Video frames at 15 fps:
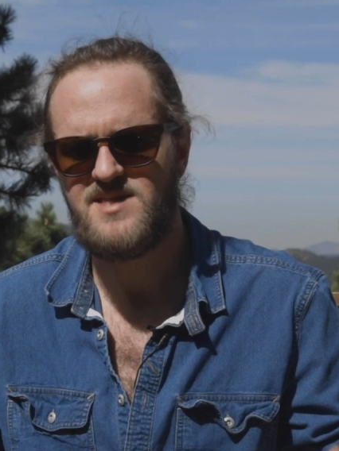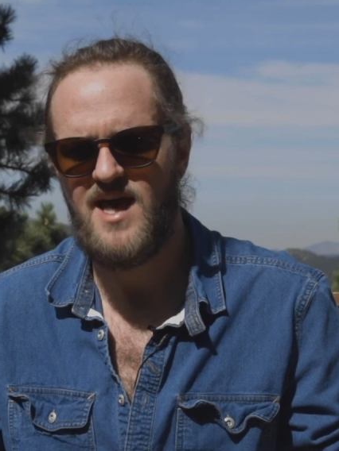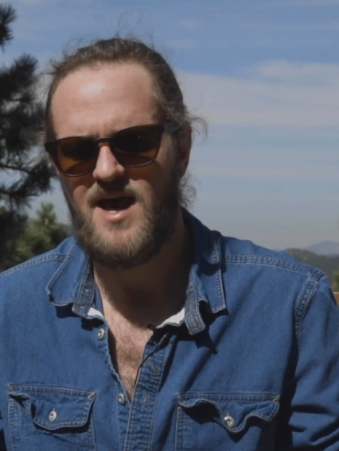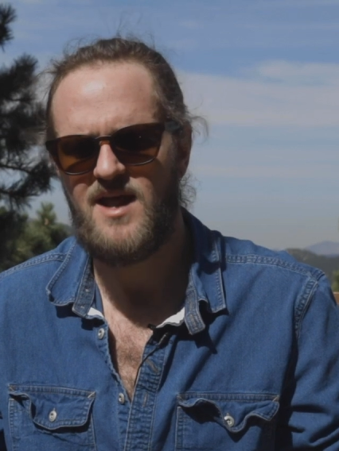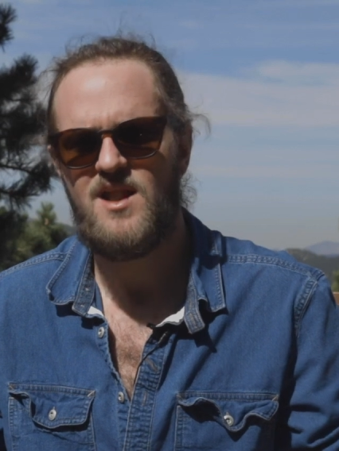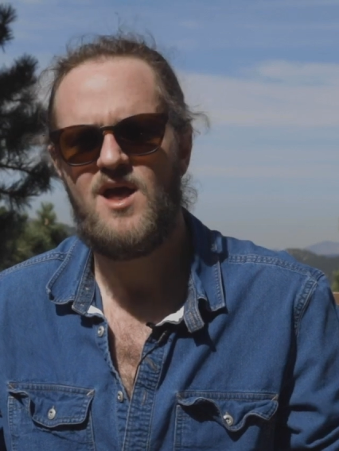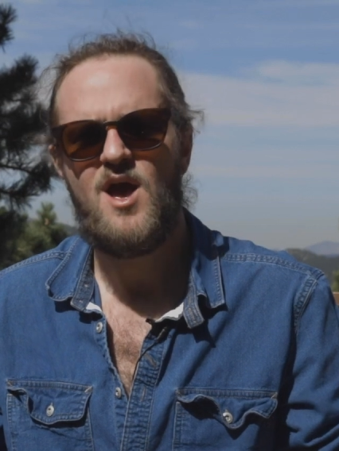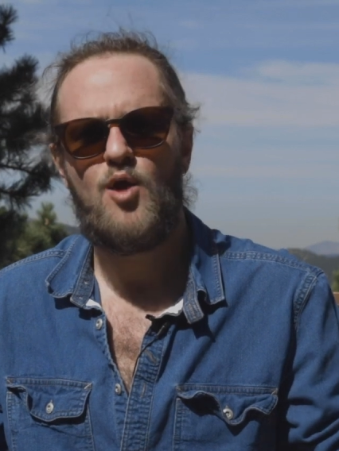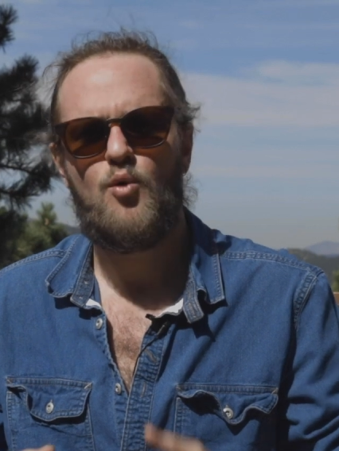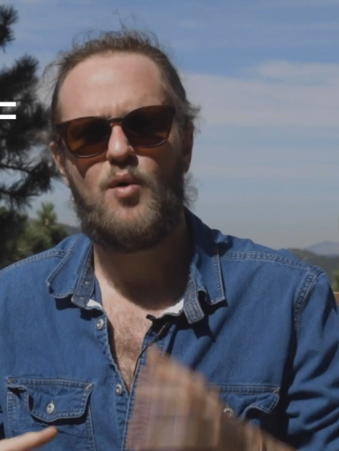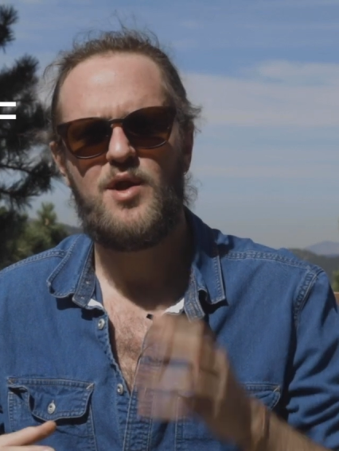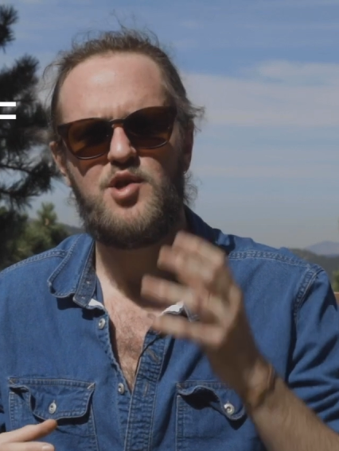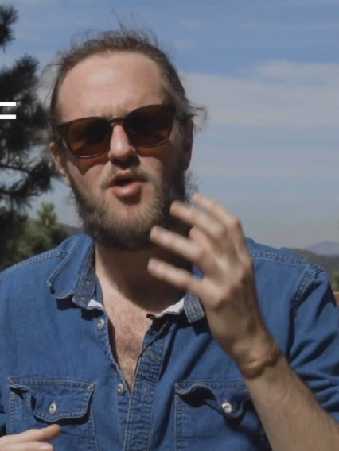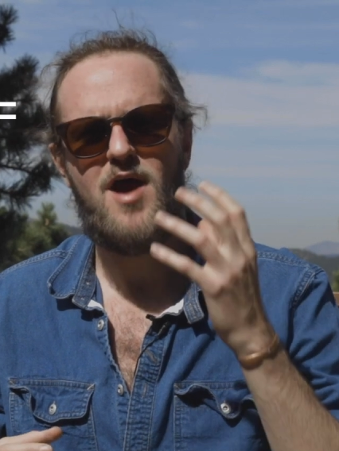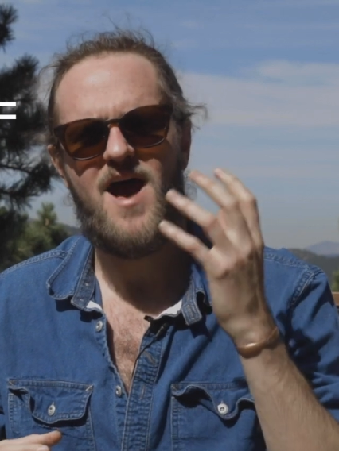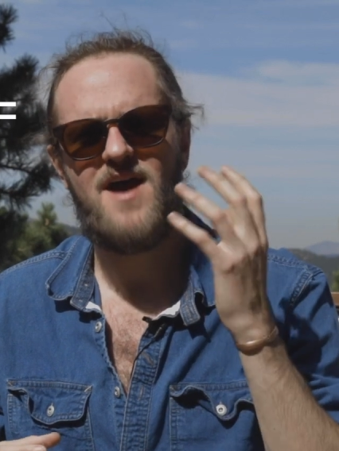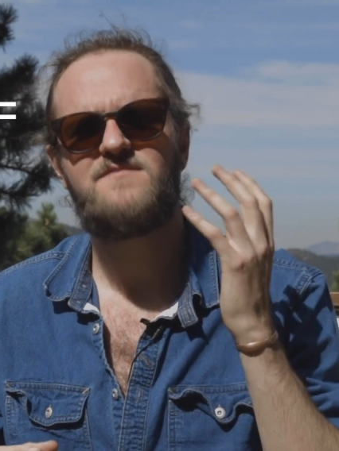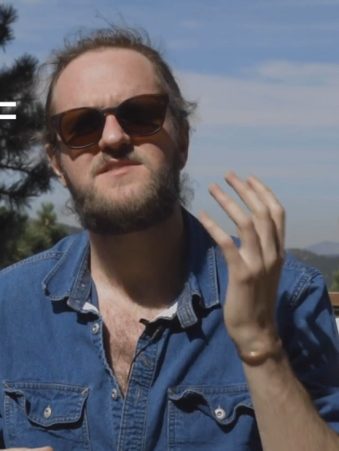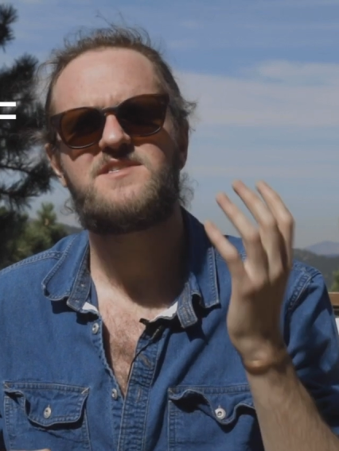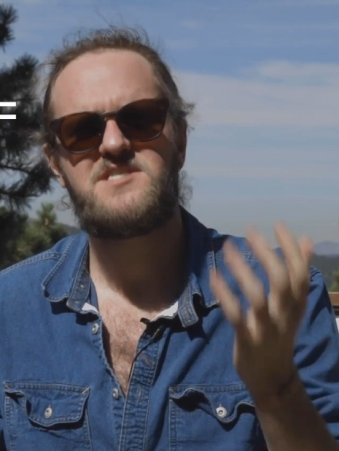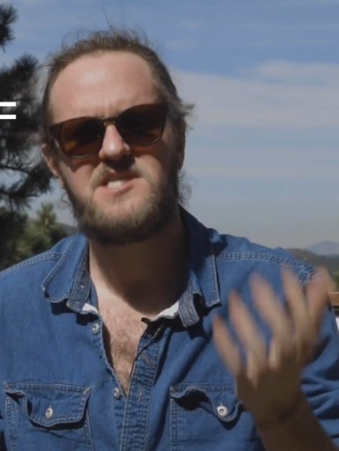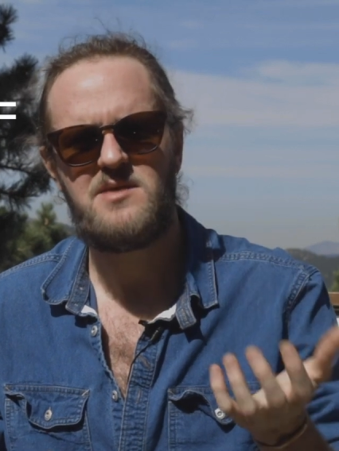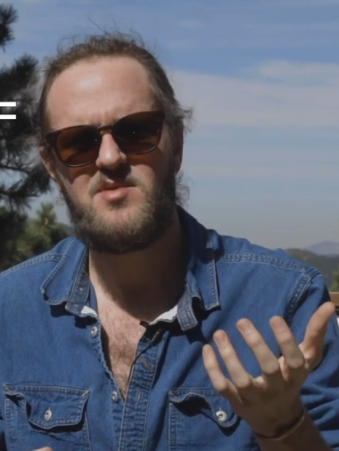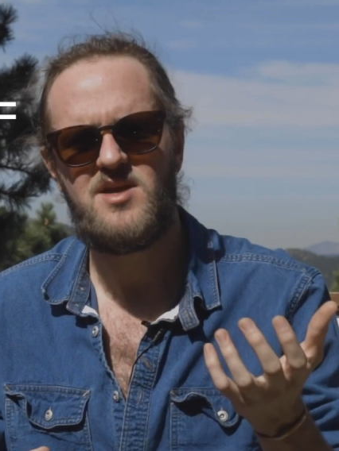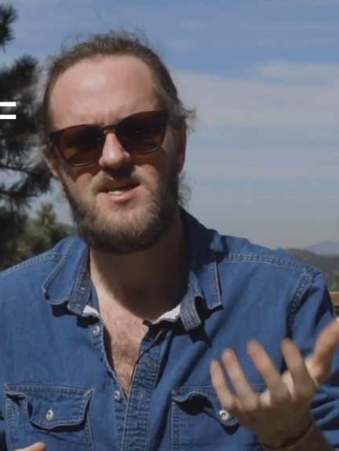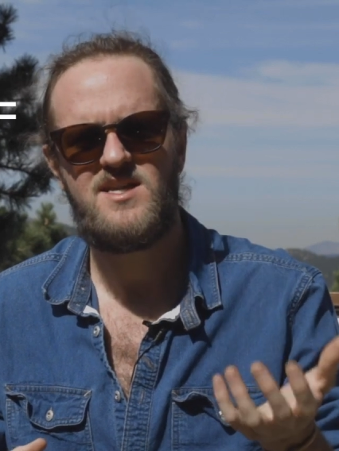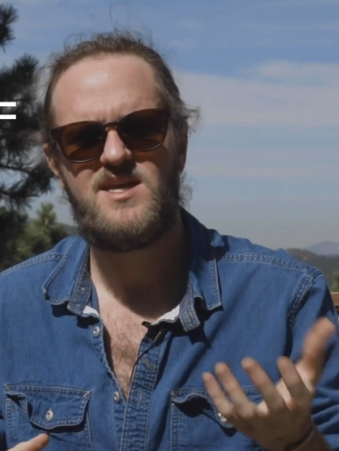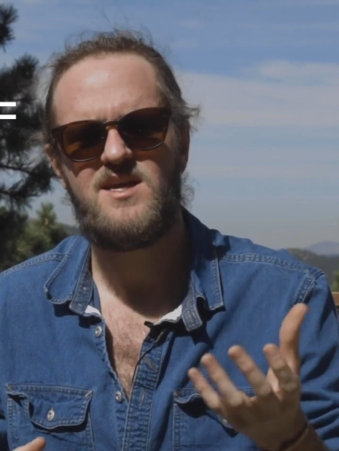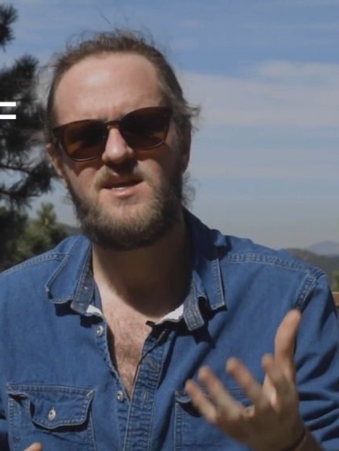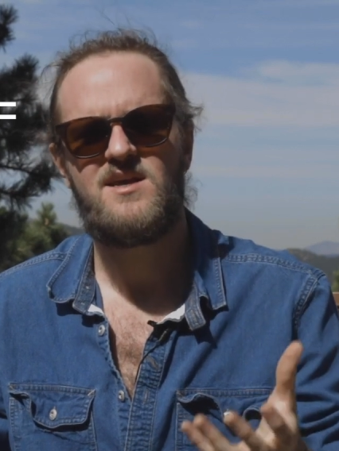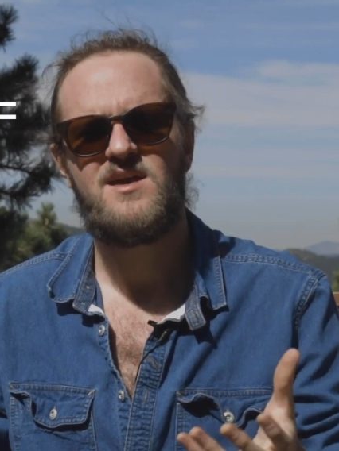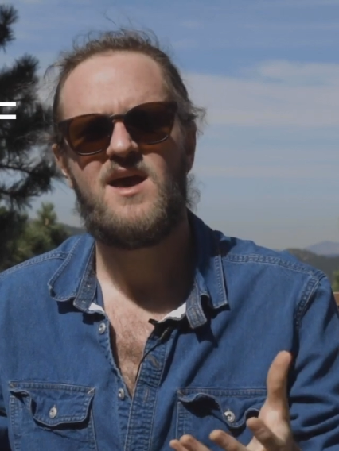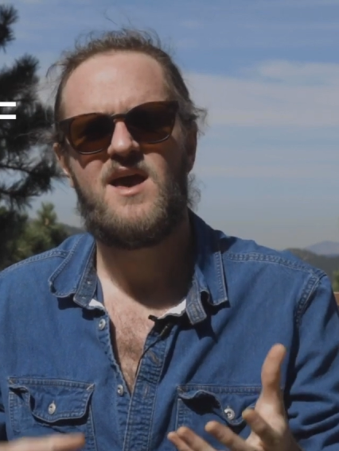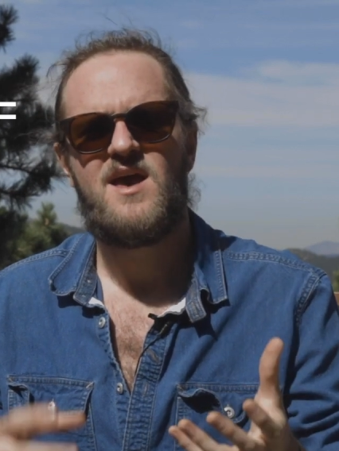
that when you have CBD